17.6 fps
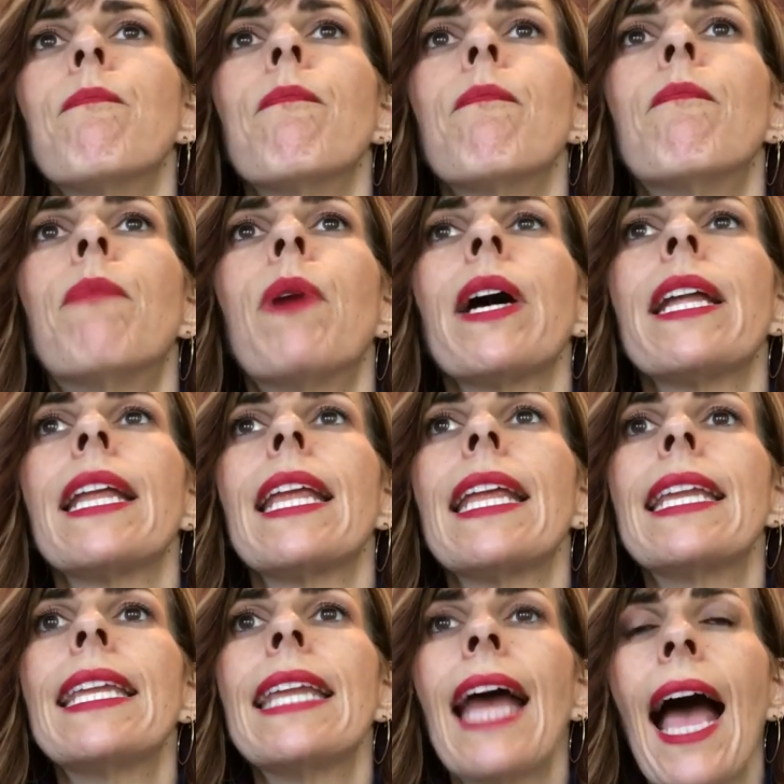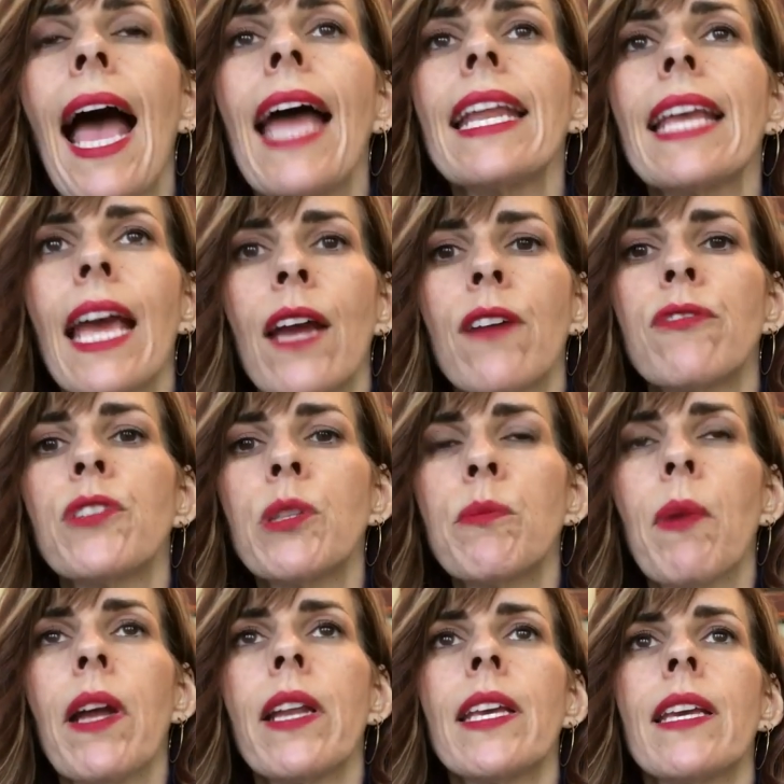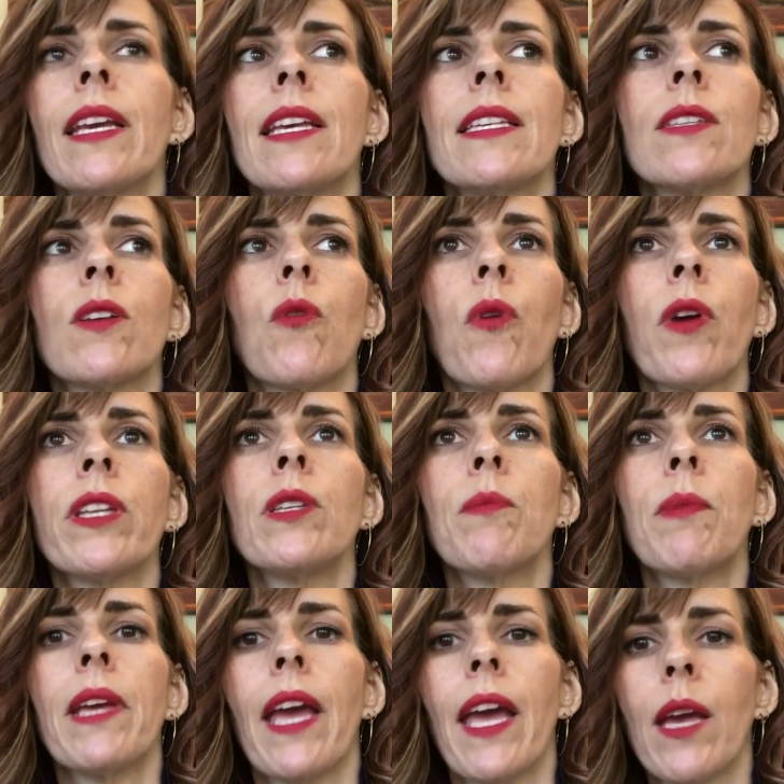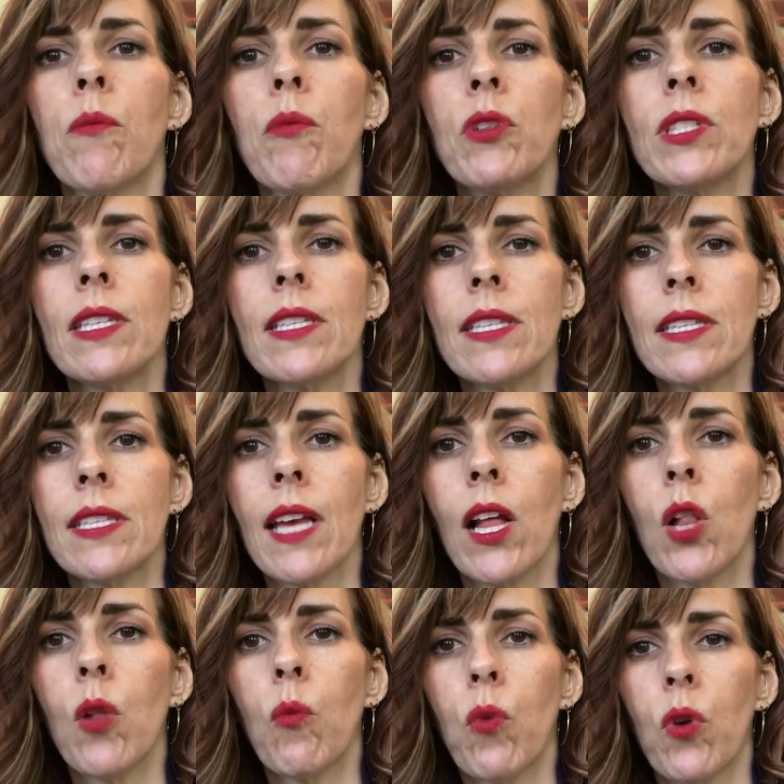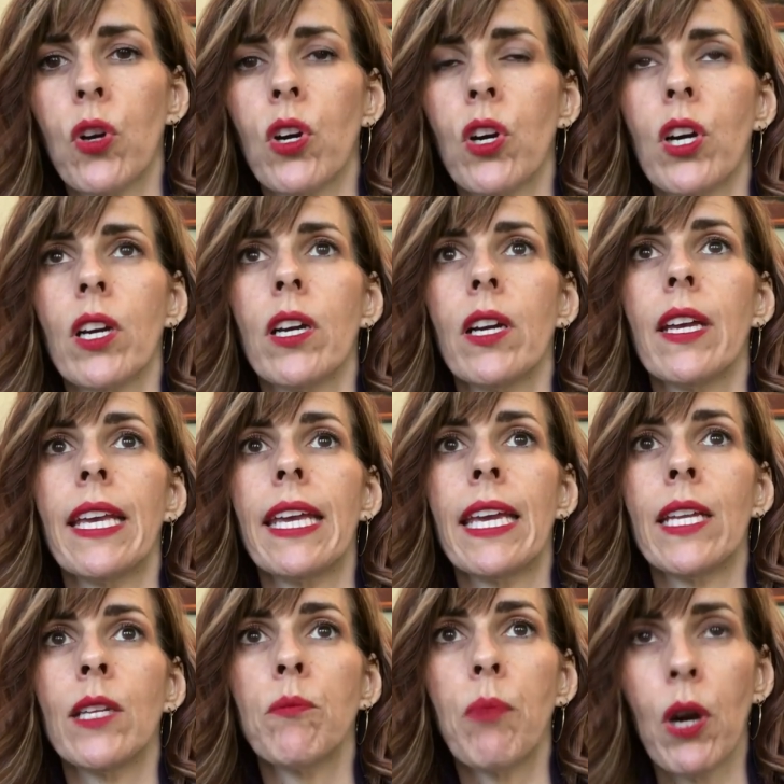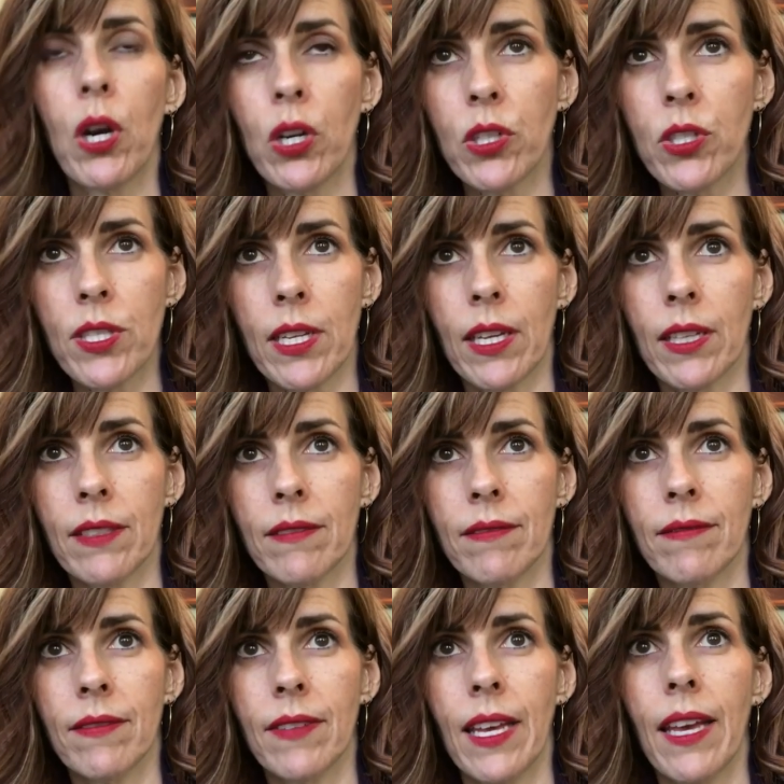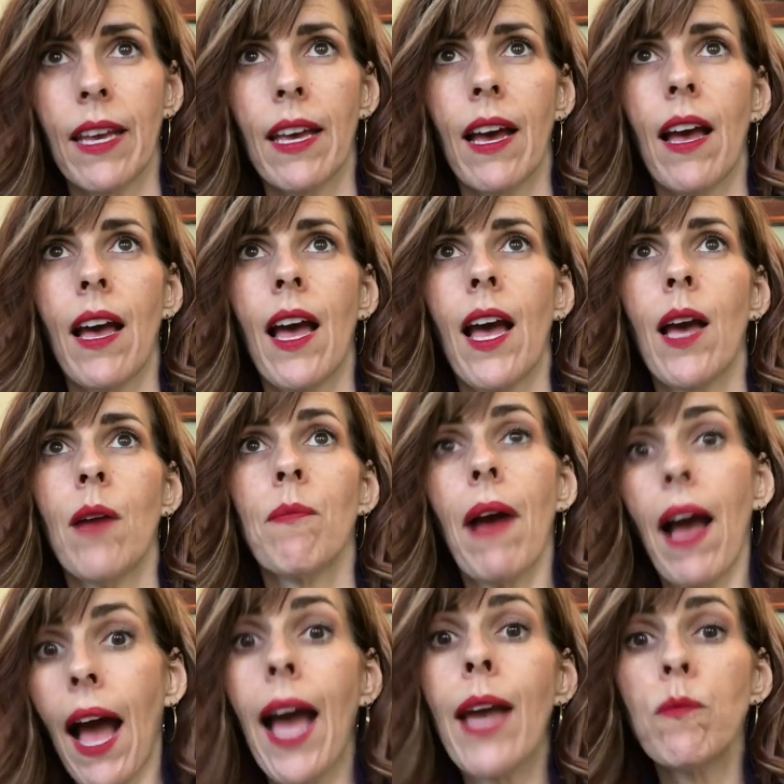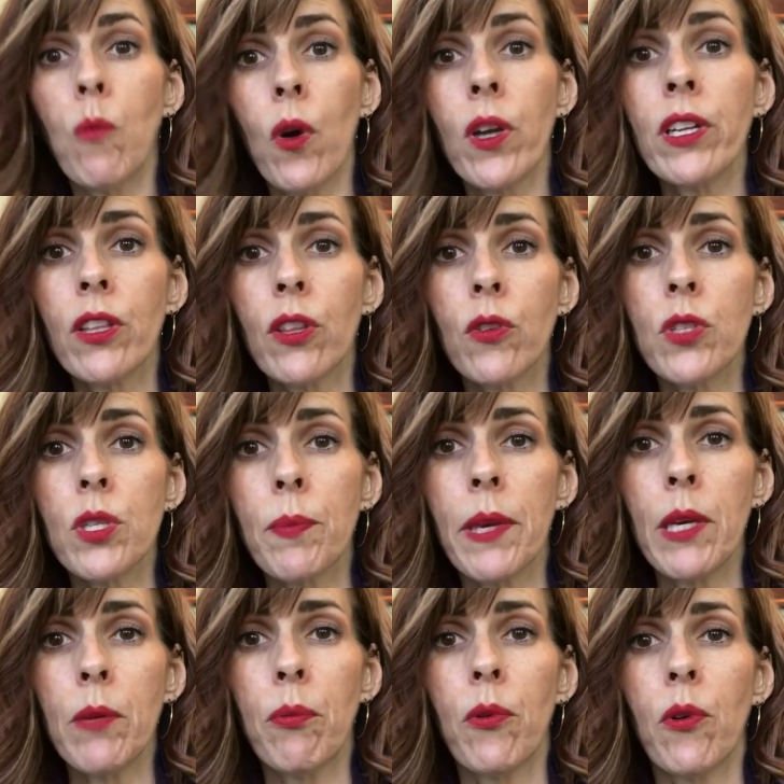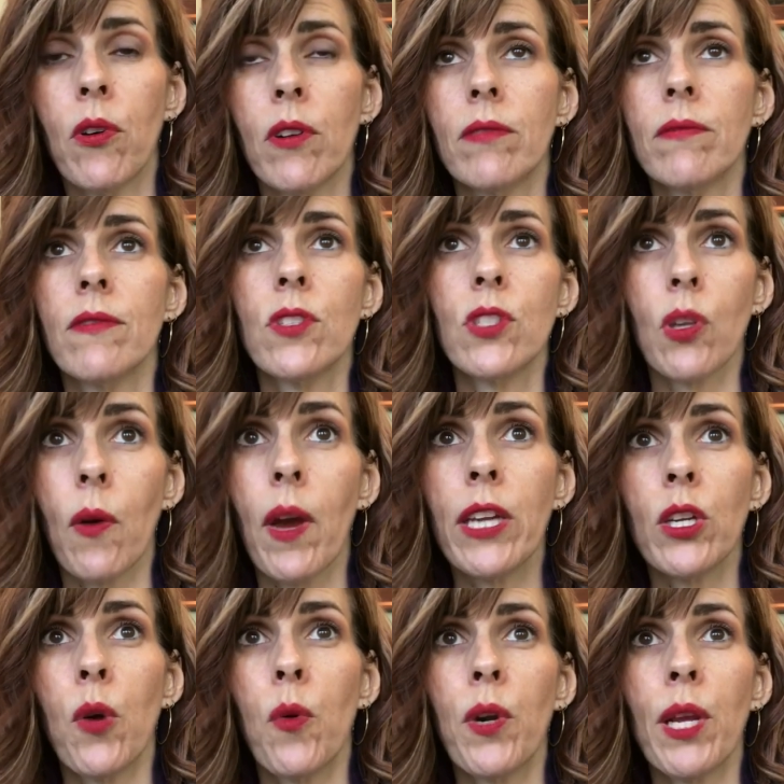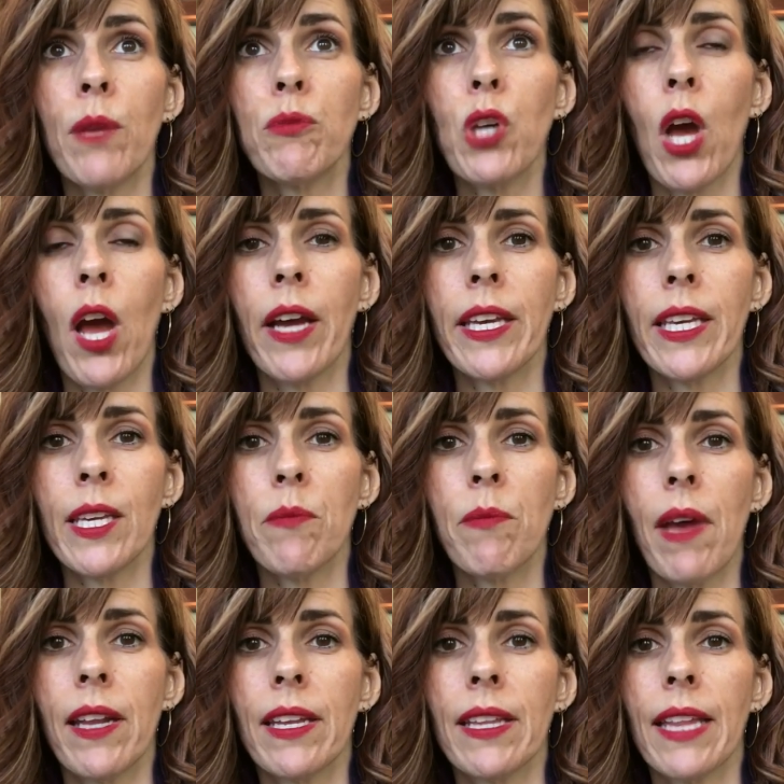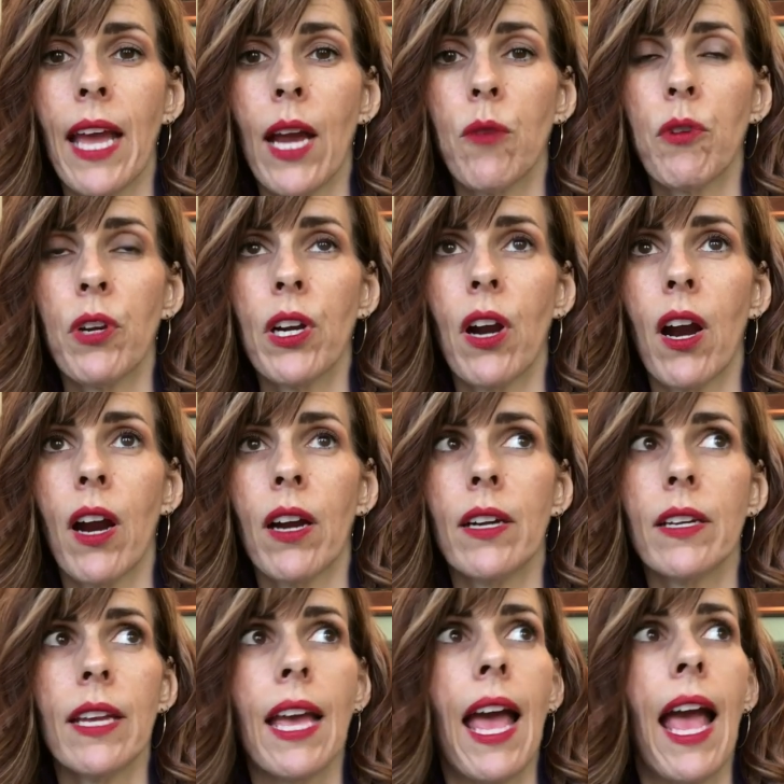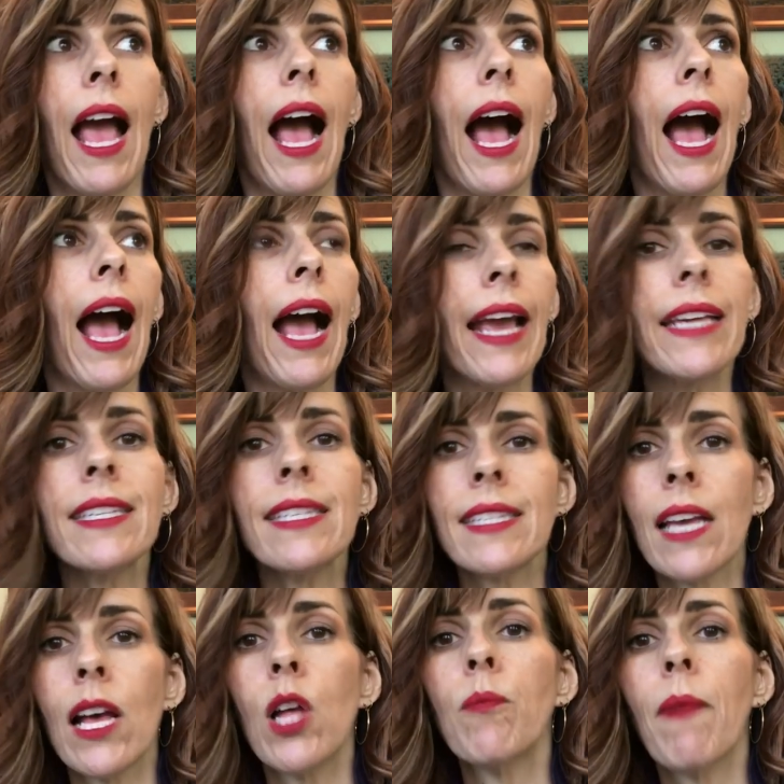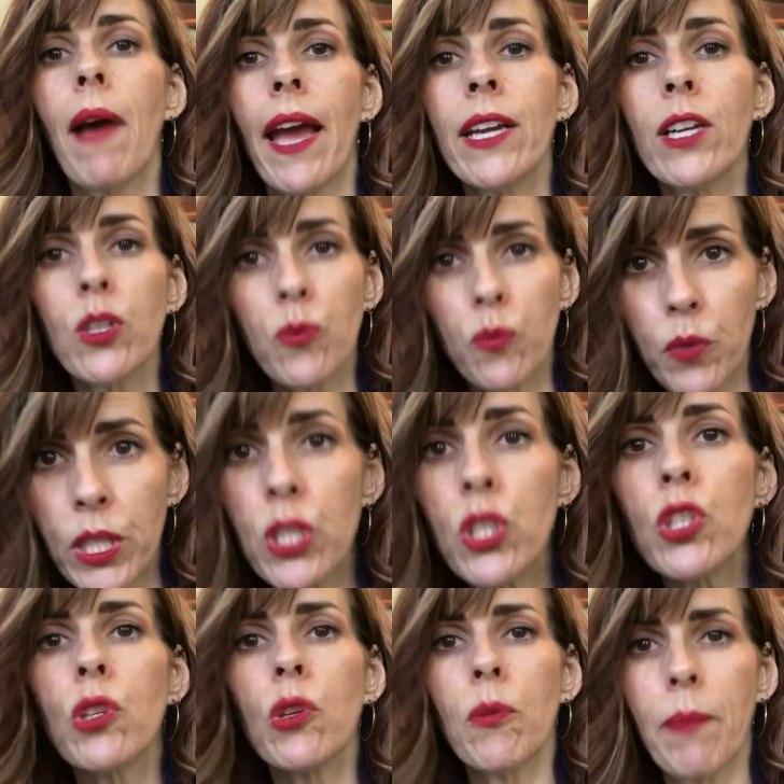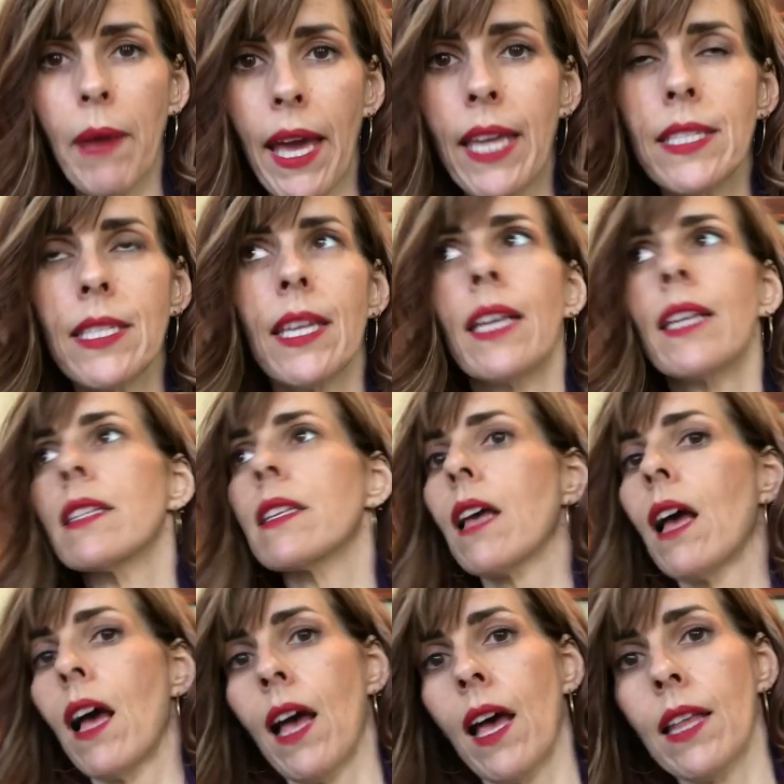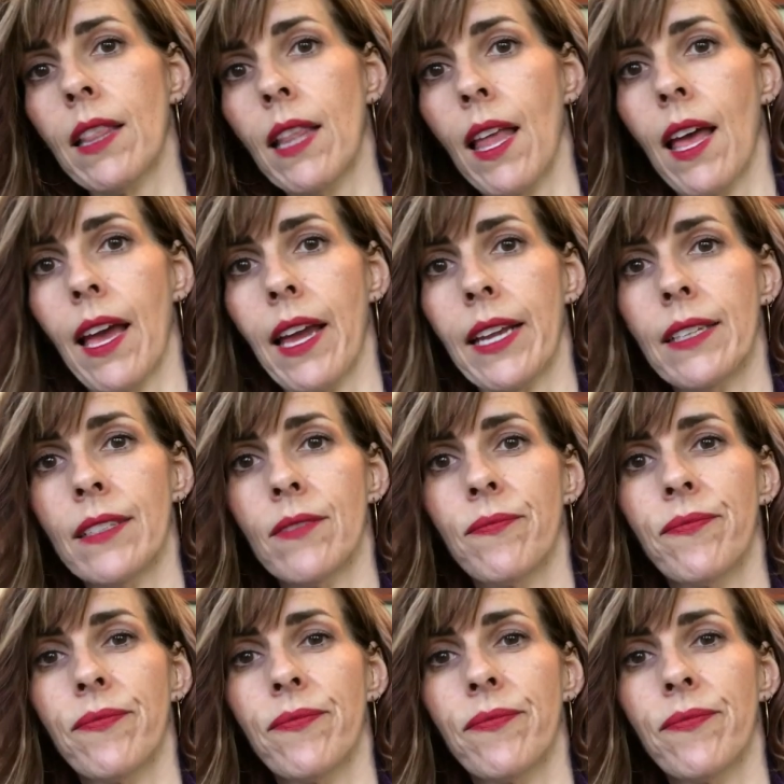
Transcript: But not everybody is going to be able to sell work in person. Um, I'm one of those people, so I know what I'm talking about in that regard. I sell my original paintings online.